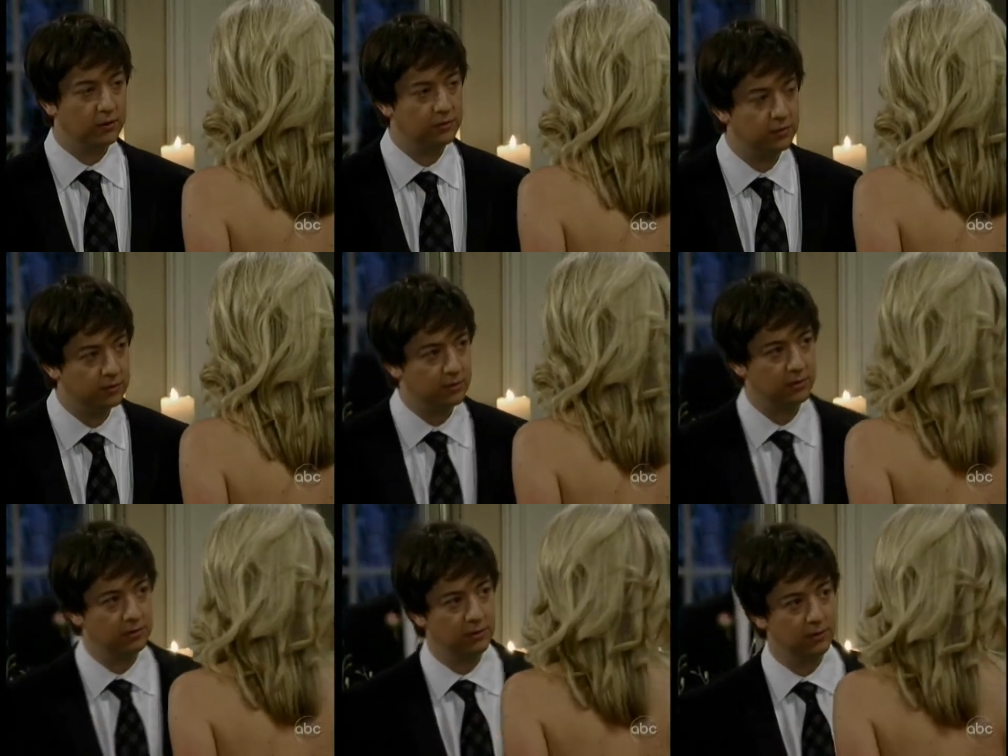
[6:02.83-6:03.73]
you,
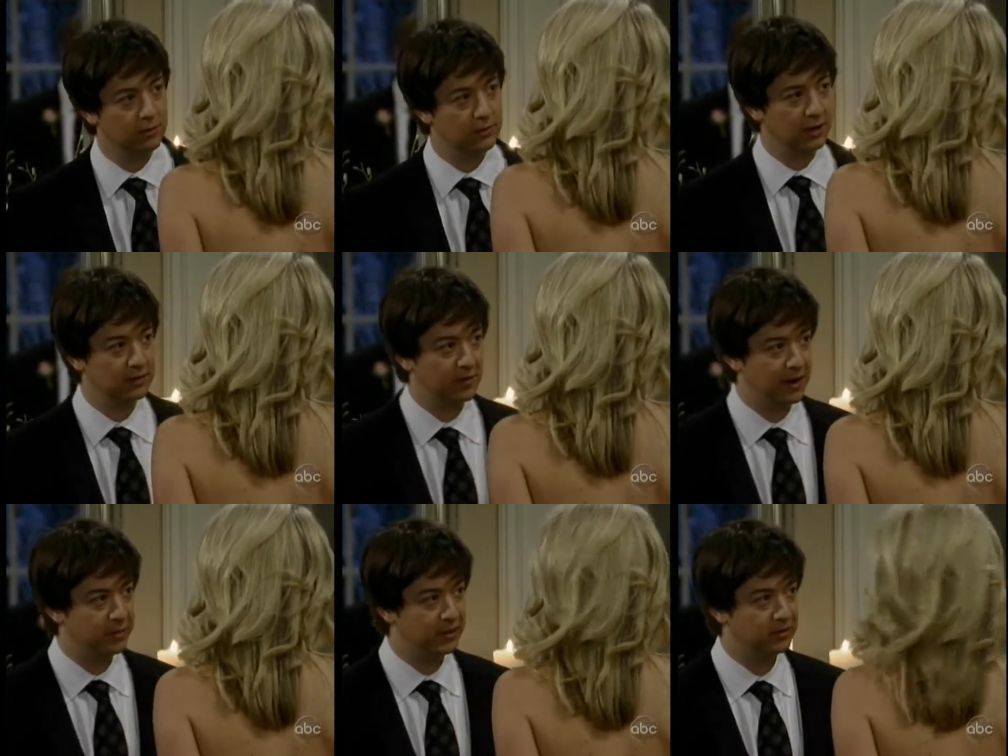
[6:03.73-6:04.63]
you see no chance of
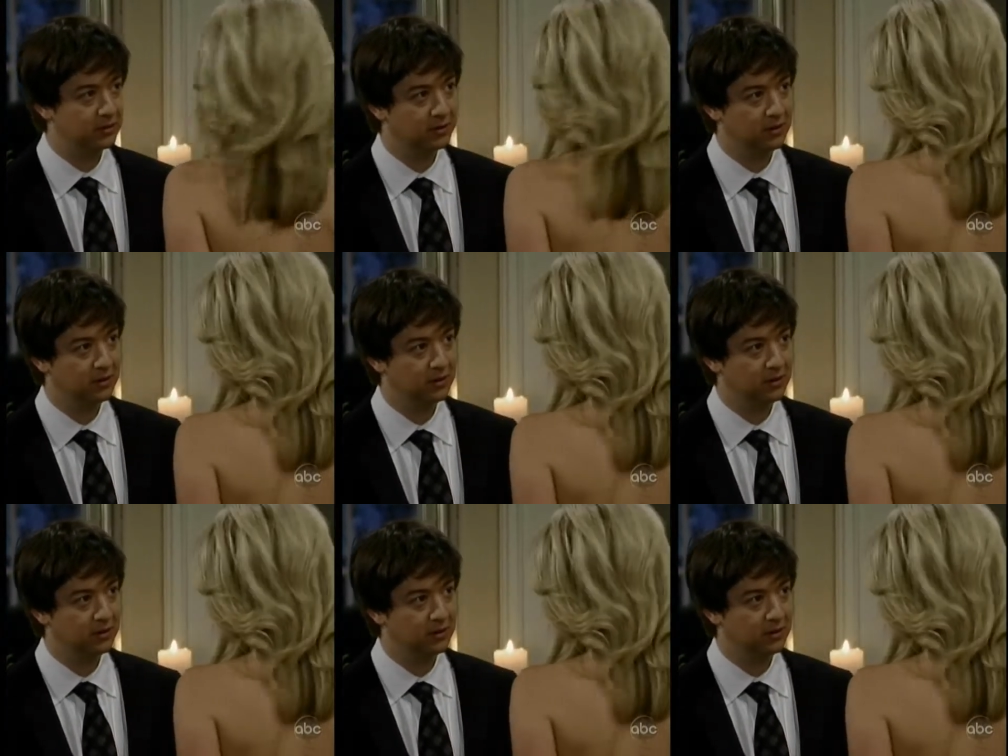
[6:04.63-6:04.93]
happiness?